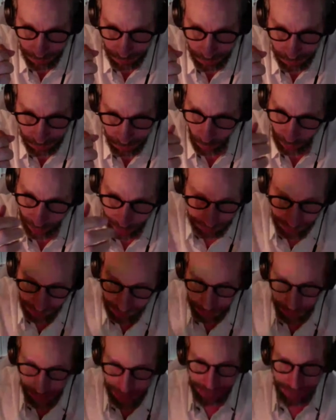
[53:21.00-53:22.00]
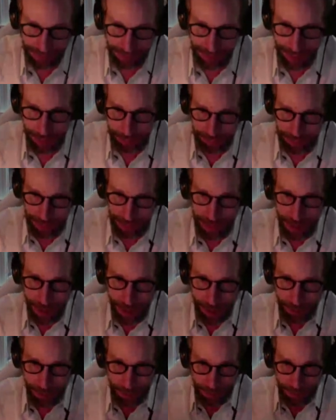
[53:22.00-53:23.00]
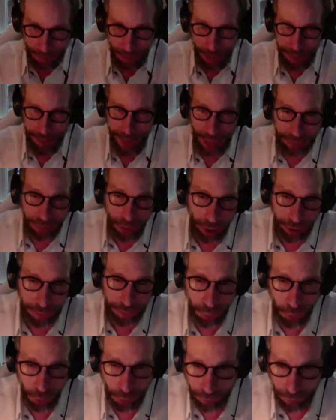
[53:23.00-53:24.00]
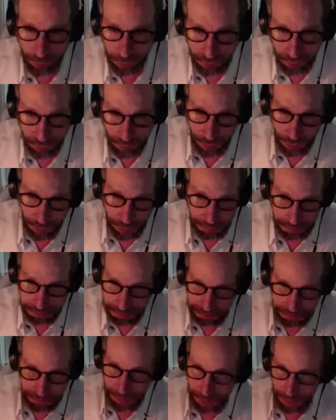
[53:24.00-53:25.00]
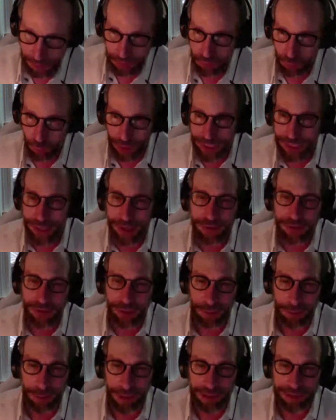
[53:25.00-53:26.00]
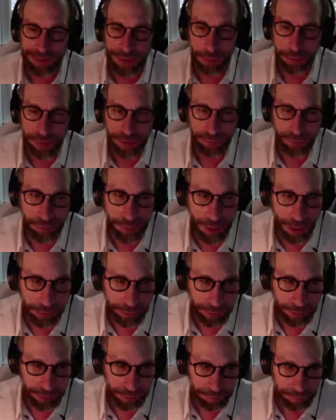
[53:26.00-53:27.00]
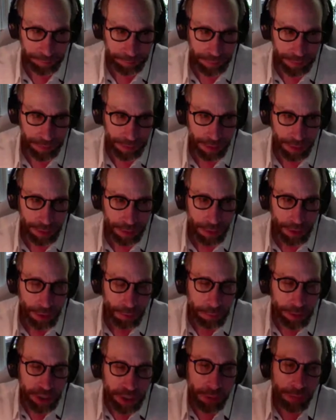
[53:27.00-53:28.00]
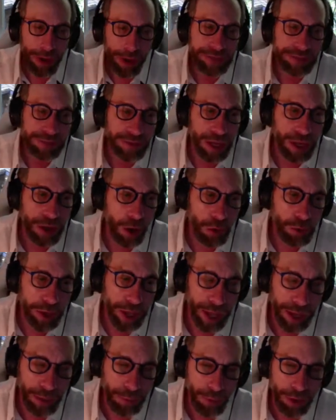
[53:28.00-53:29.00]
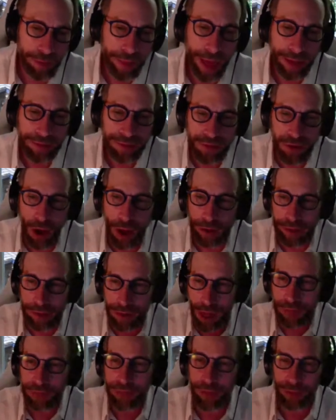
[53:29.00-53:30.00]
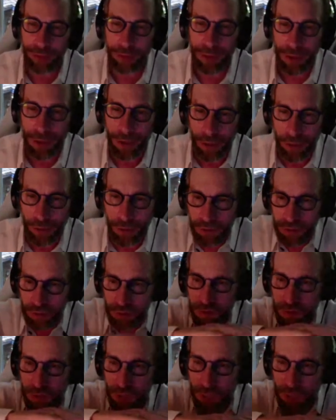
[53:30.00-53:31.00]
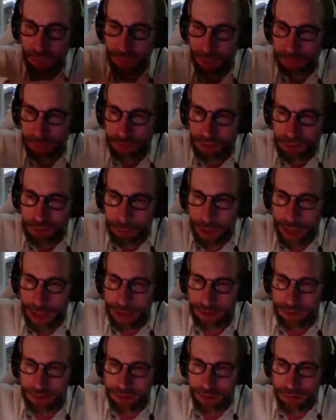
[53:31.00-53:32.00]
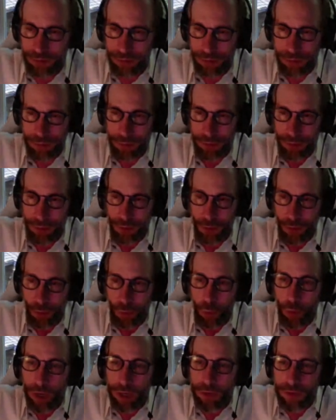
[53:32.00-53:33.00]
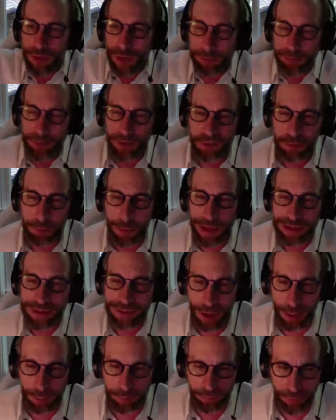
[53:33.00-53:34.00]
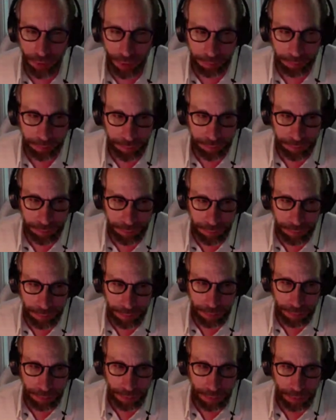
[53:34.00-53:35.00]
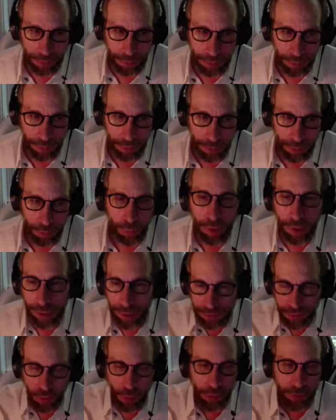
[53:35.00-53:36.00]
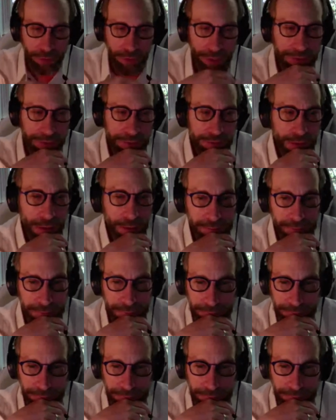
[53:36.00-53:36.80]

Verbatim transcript: So empty space isn't empty. In that kind of universe, it's really easy to make something from nothing. But you might say, okay, well, that's not nothing because you still have empty space. Where did the empty space come from? Well, let's go to the next slide.